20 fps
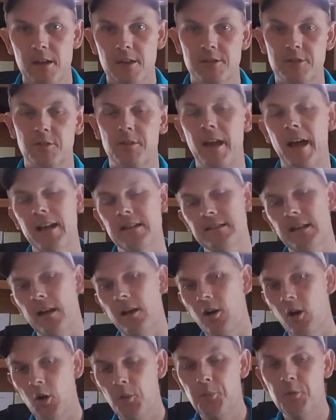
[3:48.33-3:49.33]
So guys, I
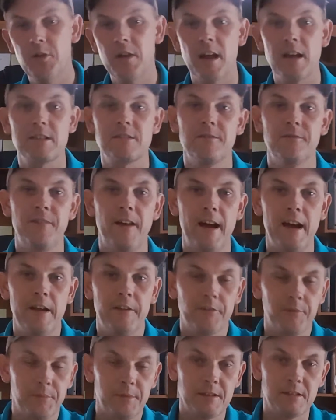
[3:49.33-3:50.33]
hope you got some
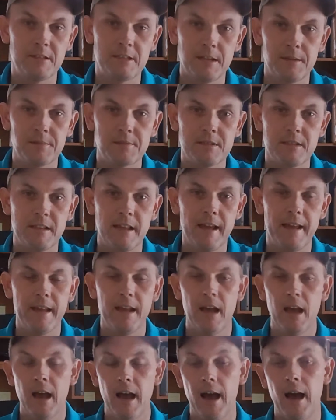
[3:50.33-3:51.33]
value from these tips
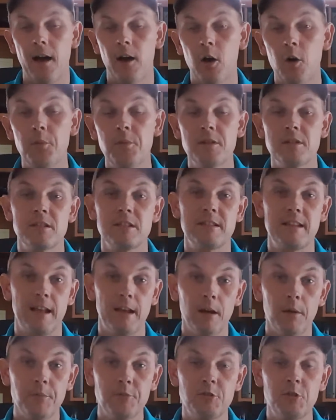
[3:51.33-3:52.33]
today. I hope this has
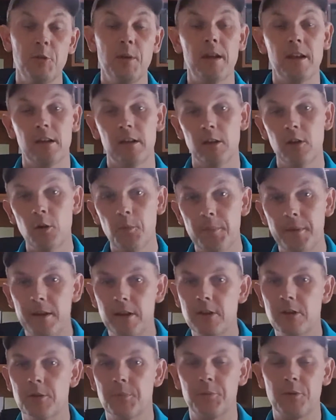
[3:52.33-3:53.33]
helped you in a little bit
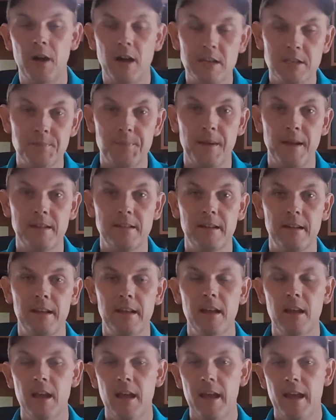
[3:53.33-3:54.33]
in your
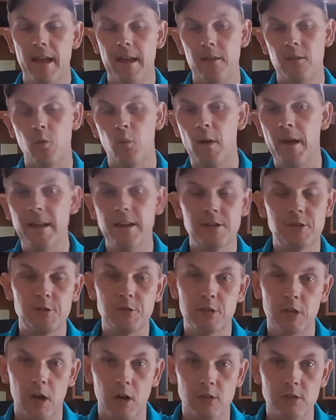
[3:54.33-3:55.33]
prospecting and the way that
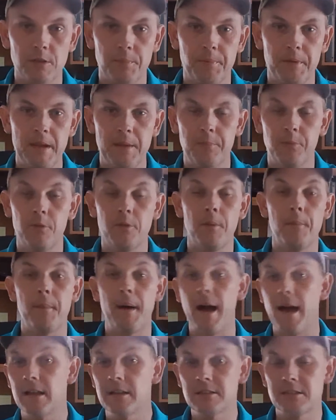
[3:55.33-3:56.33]
you talk to people and the
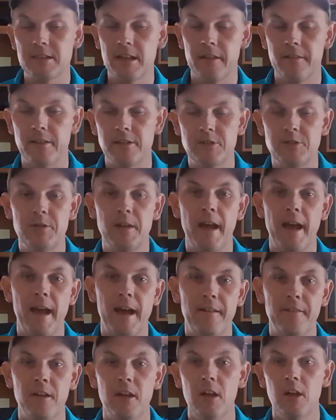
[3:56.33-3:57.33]
mindset that you
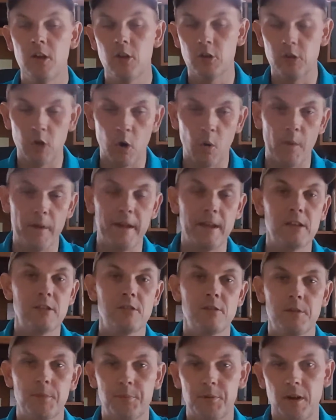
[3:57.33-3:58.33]
have going
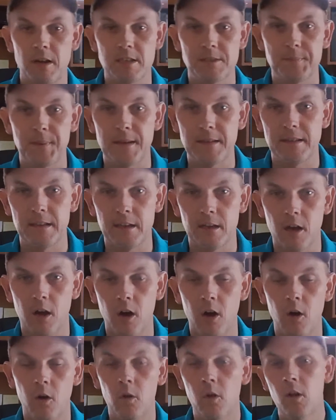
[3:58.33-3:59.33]
into the prospecting
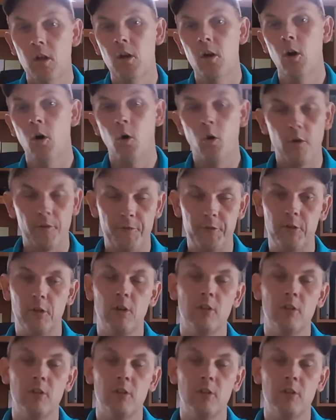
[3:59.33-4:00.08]
call or if you're